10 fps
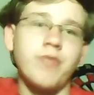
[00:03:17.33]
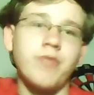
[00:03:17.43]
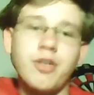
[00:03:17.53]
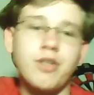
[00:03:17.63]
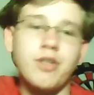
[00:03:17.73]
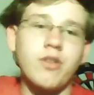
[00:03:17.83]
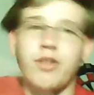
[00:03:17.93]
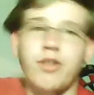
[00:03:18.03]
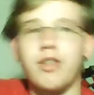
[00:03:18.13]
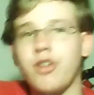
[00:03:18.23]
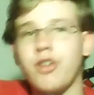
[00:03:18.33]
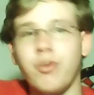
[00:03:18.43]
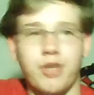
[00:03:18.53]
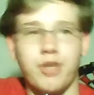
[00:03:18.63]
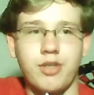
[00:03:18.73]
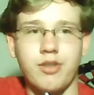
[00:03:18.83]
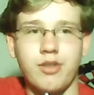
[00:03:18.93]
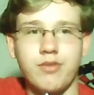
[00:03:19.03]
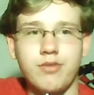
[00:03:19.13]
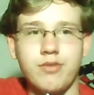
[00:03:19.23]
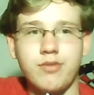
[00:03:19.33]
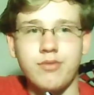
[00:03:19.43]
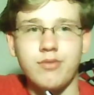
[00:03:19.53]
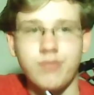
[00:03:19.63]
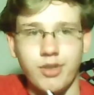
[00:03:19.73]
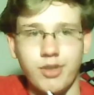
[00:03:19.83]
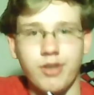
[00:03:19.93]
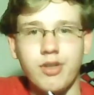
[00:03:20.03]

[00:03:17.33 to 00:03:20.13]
Videos that don't have anything to do with that stuff. So yeah